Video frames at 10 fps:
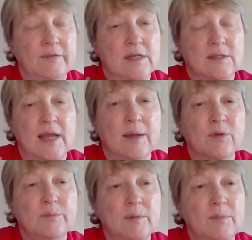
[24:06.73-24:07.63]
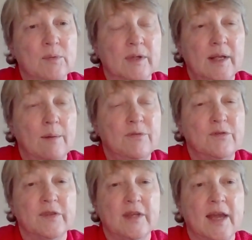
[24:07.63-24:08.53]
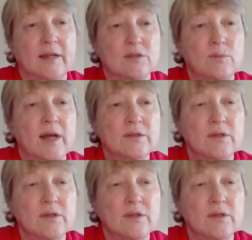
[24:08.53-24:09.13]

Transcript: the exam room can be really helpful for the cat as well,